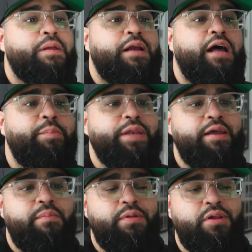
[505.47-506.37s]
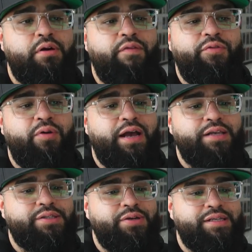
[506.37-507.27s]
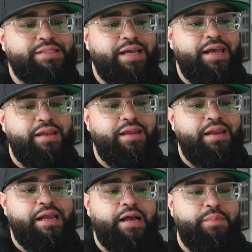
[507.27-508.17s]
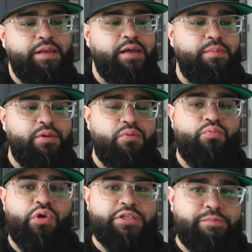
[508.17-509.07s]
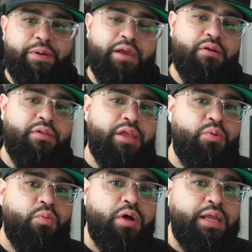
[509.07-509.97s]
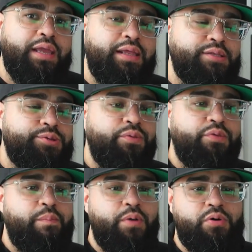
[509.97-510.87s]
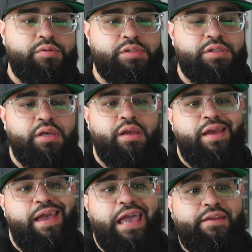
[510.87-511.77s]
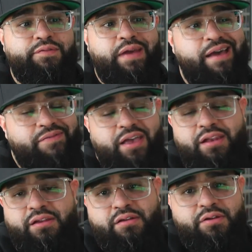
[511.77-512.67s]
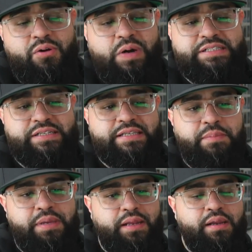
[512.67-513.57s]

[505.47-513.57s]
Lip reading: Comment down below if you guys are excited, and comment down below which panel that you want to get into the most. And if you have any other questions, I mean,